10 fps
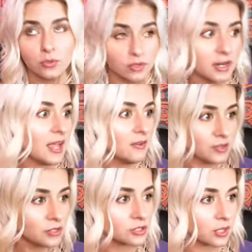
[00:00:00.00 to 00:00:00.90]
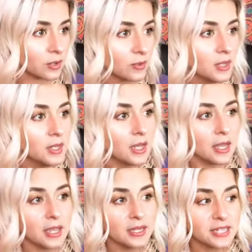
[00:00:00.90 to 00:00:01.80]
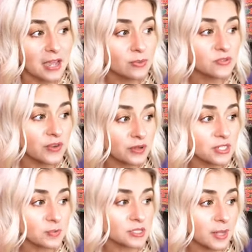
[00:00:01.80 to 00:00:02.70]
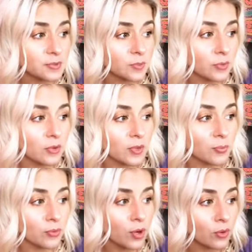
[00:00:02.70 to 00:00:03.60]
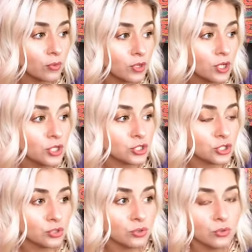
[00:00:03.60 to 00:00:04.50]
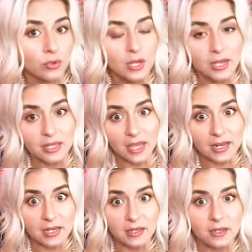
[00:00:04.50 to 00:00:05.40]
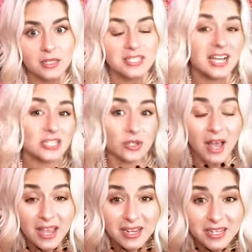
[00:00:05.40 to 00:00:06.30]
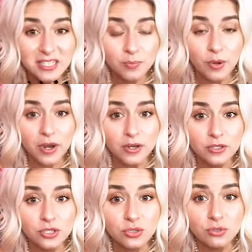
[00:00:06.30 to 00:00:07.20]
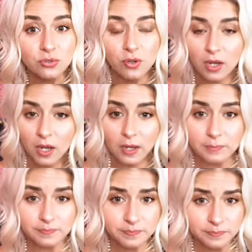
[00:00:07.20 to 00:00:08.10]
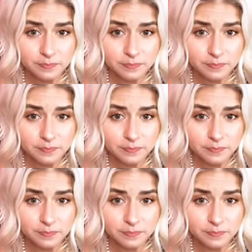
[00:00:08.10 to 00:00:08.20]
three and a half years ago, and I was very susceptible and prone to getting tonsillitis prior to um,